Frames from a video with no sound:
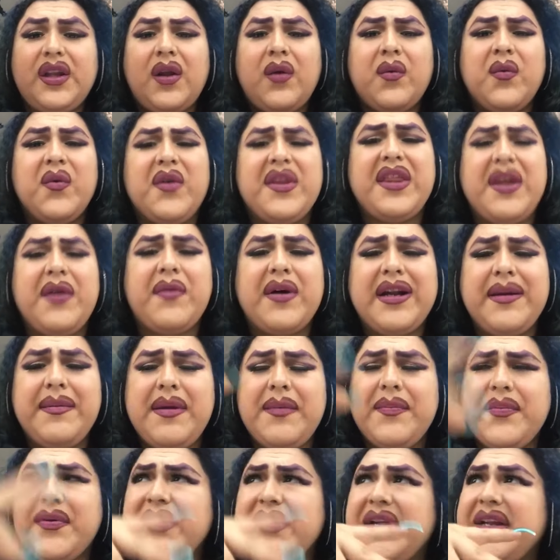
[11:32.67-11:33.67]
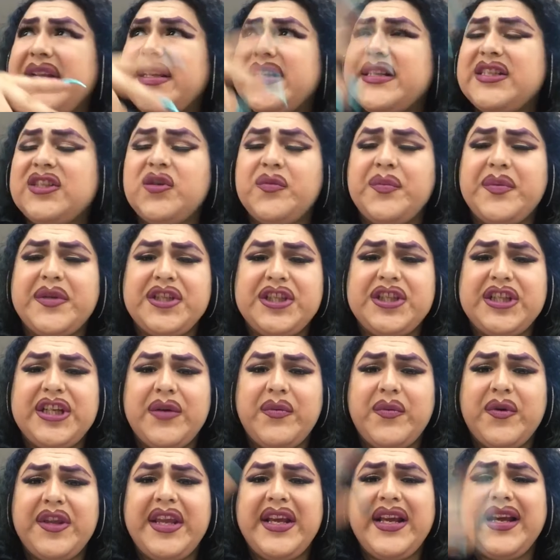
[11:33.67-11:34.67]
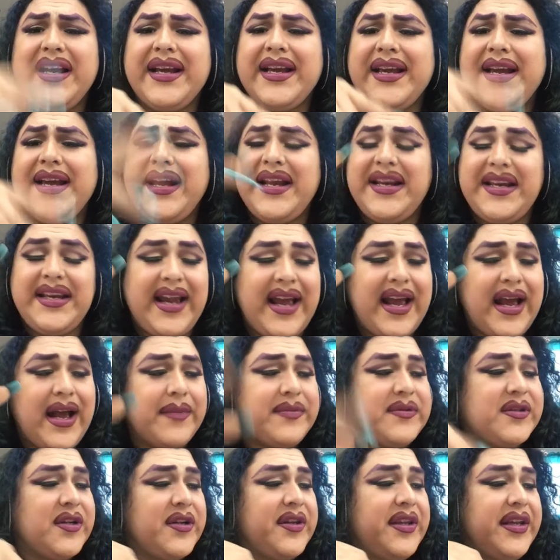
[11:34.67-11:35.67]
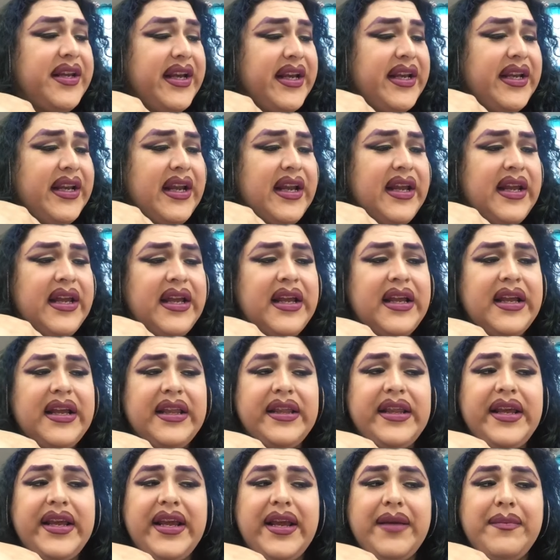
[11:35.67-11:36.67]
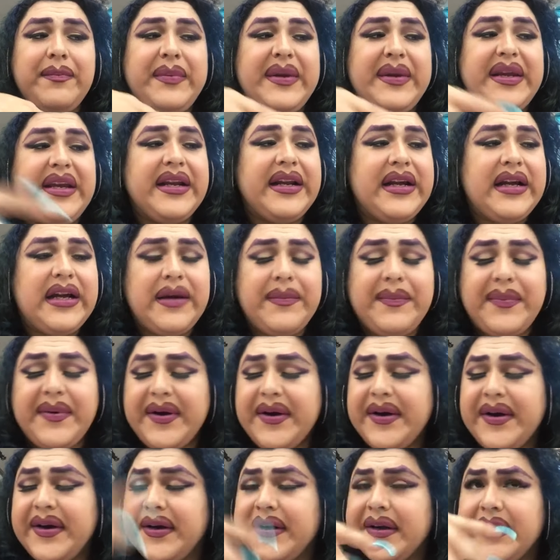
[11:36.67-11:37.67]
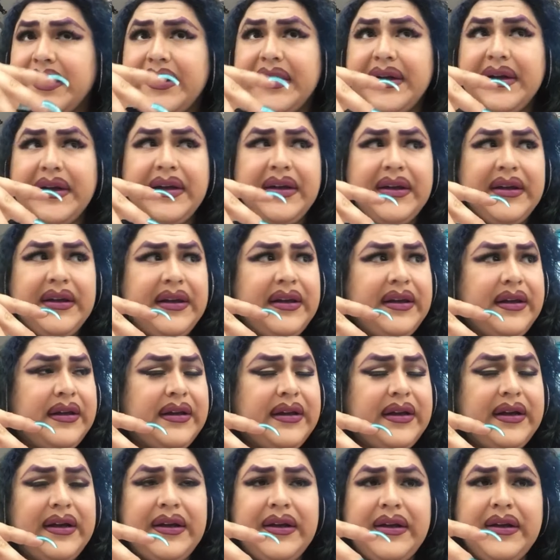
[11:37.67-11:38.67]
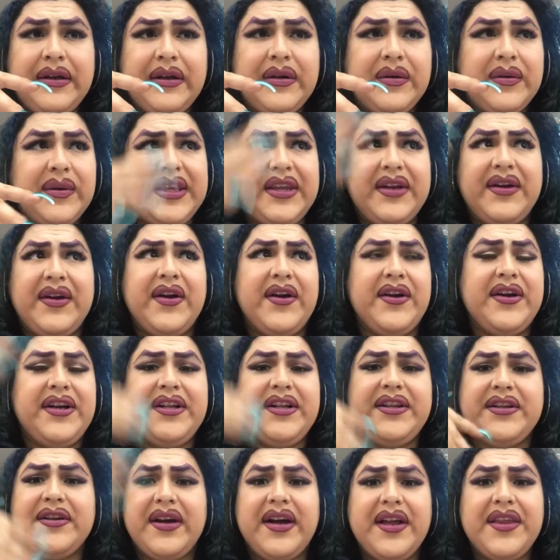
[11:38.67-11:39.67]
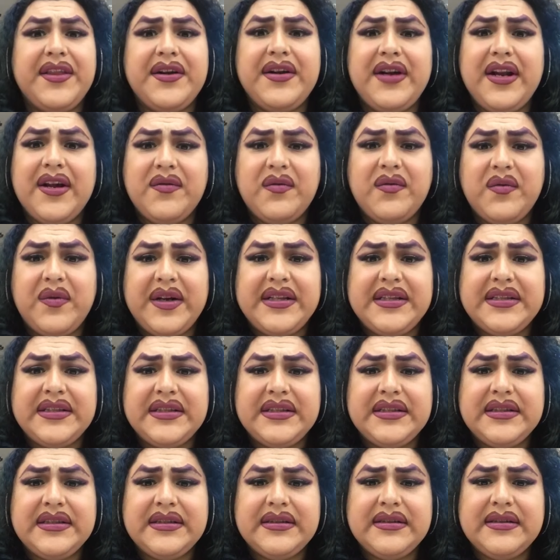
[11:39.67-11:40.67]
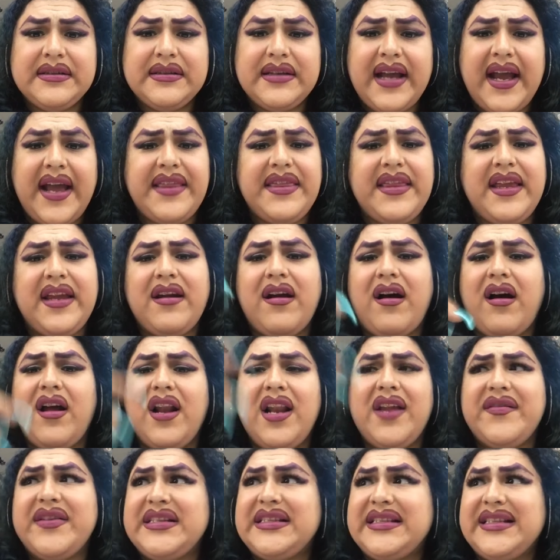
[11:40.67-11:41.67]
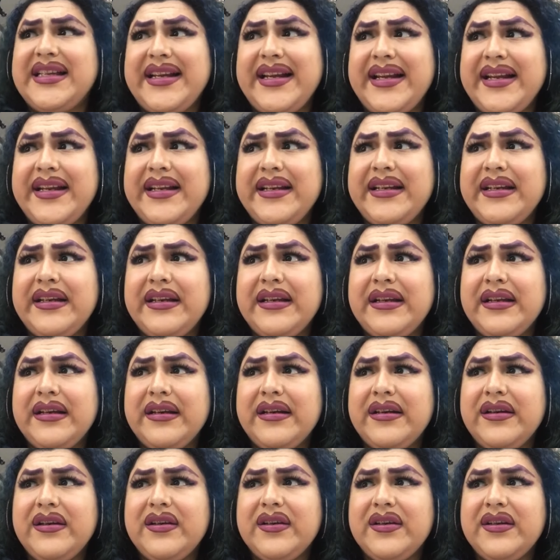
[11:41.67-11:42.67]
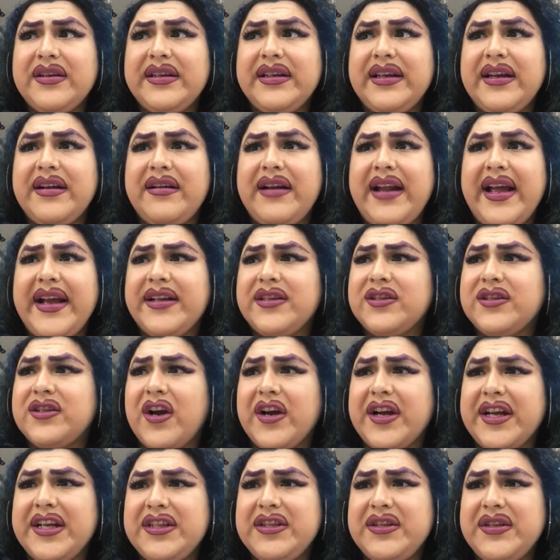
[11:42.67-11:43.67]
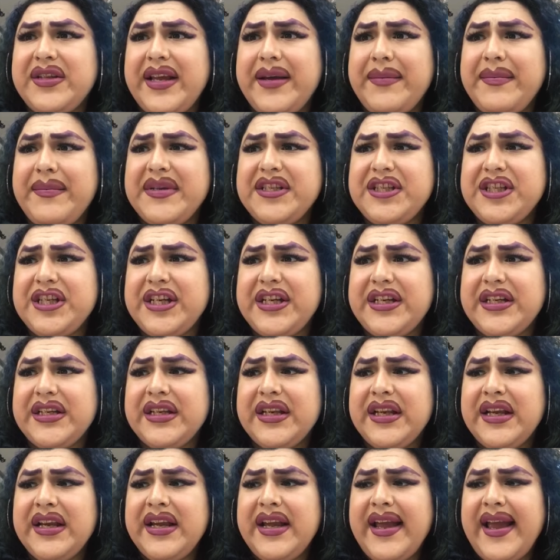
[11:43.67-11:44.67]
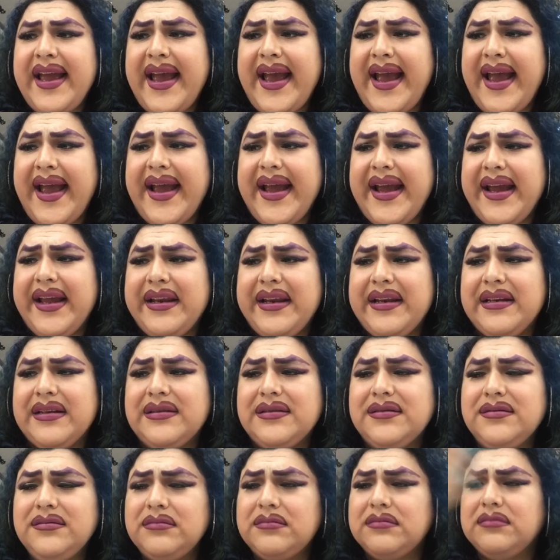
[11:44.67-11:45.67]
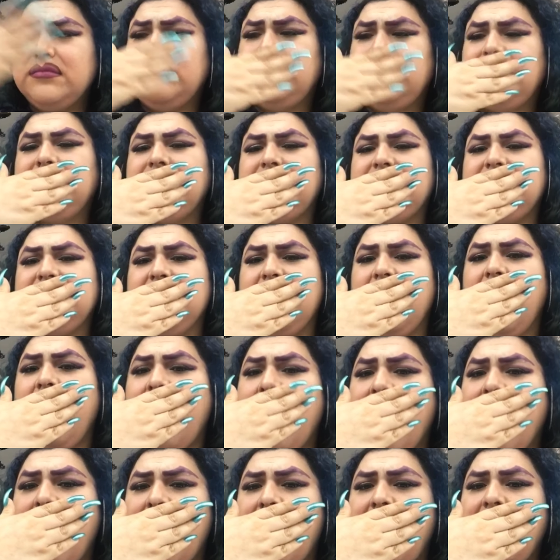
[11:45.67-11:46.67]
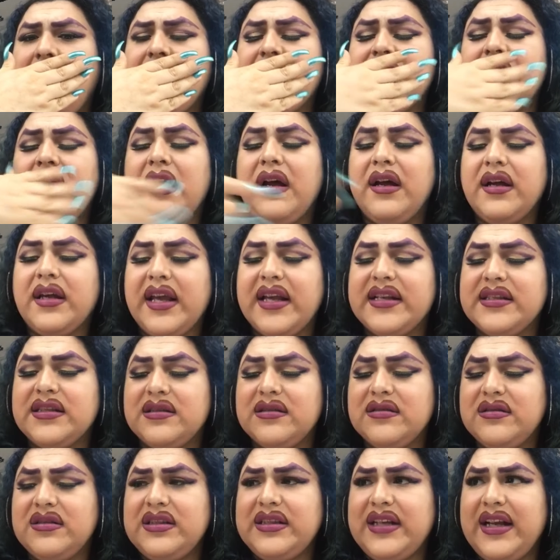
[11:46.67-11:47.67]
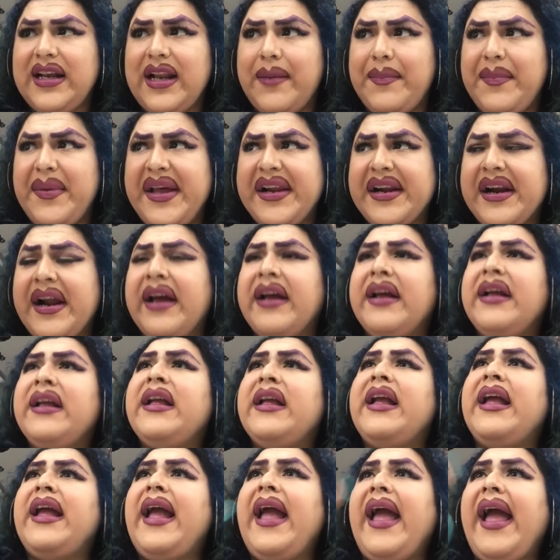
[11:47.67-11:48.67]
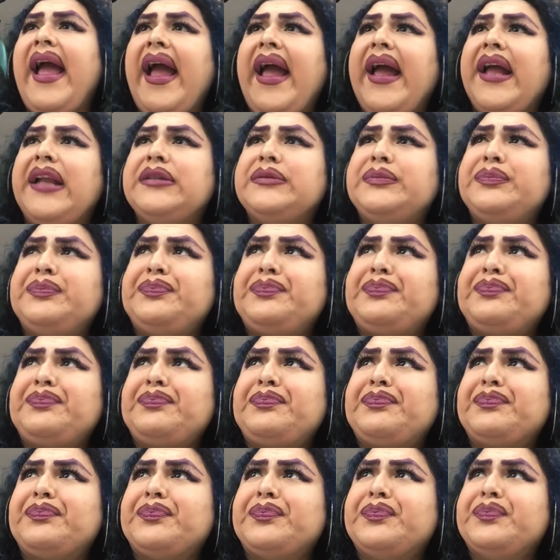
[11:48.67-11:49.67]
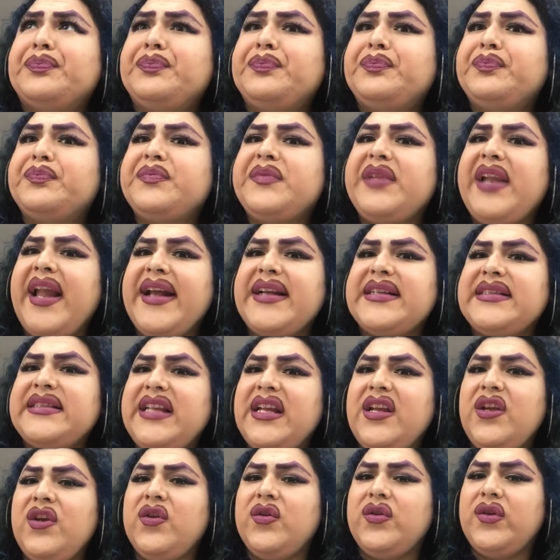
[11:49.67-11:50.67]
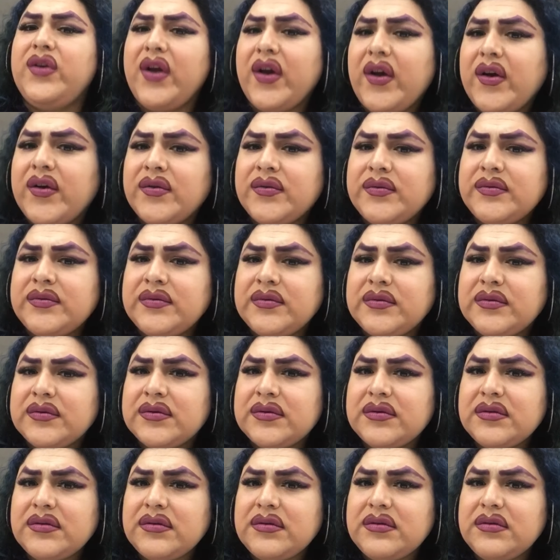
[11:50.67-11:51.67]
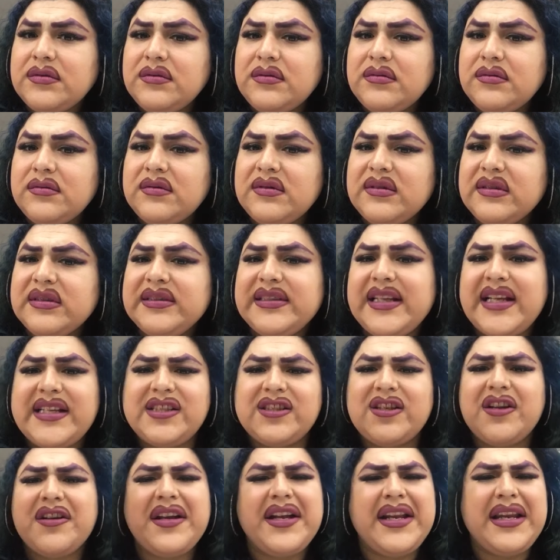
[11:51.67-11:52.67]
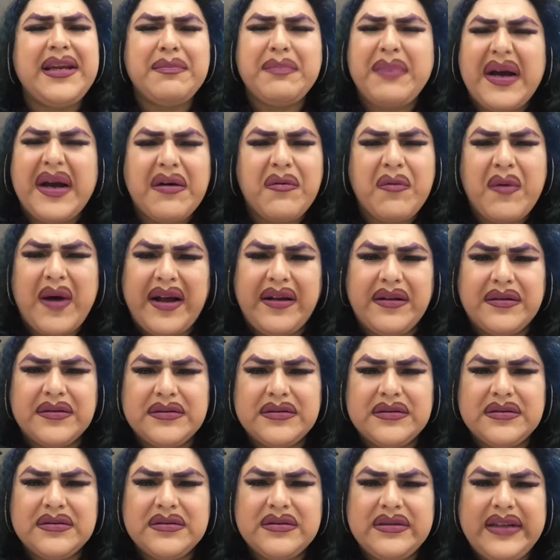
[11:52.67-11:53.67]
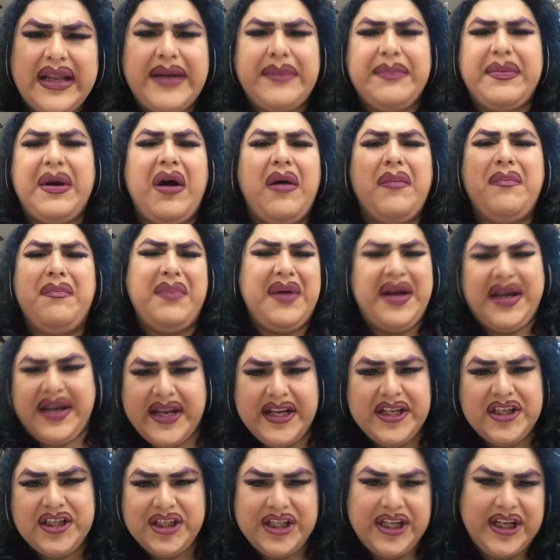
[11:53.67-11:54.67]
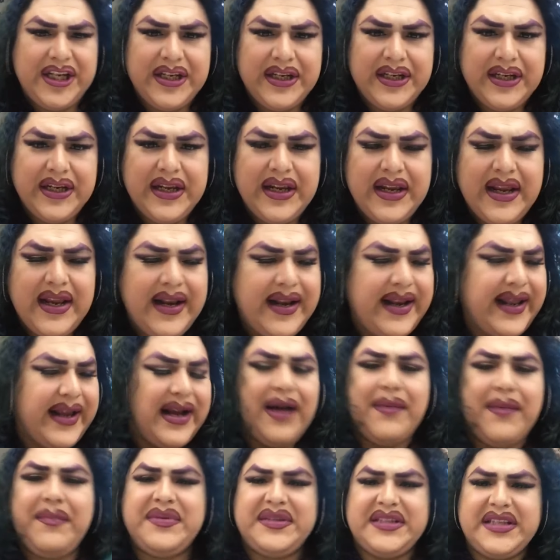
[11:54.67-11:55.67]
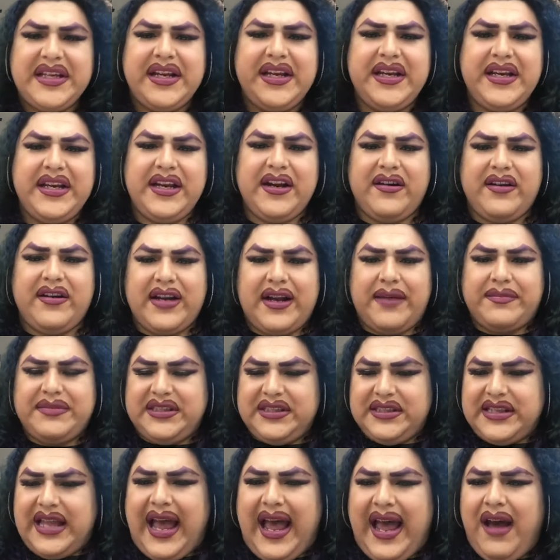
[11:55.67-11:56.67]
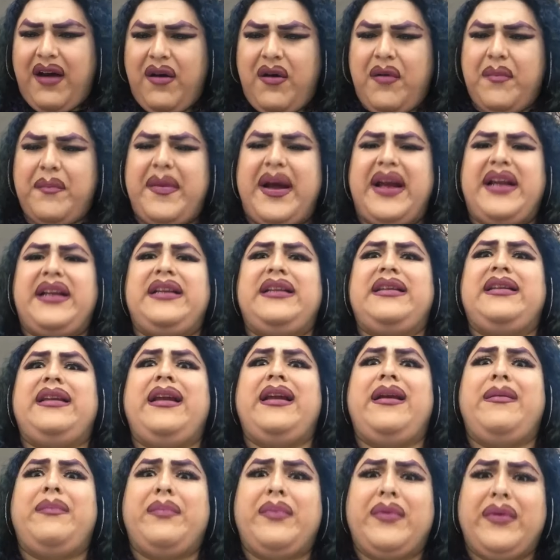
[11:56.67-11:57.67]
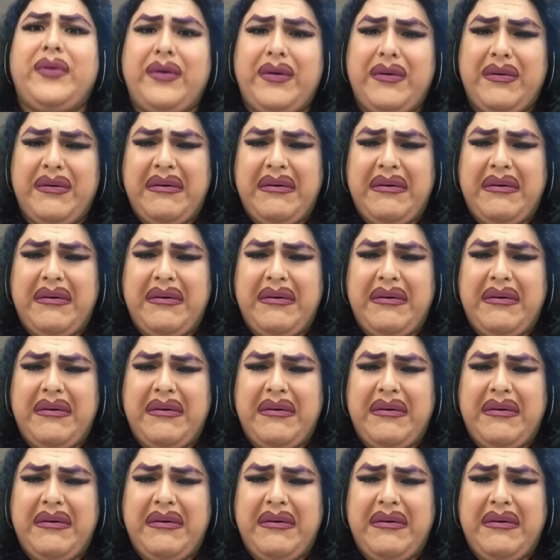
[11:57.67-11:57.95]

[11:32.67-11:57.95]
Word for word: where they want to be putting the stupid shit where they get kidnapped or they get, they get beat up or what they're hurting their other loved ones and then all of a sudden they're like talking to them and shit and oh, ah. que sucia la perra and next thing you know they start getting buck wild like all buck and shit like i'm sitting here and i'm st- ah my nipple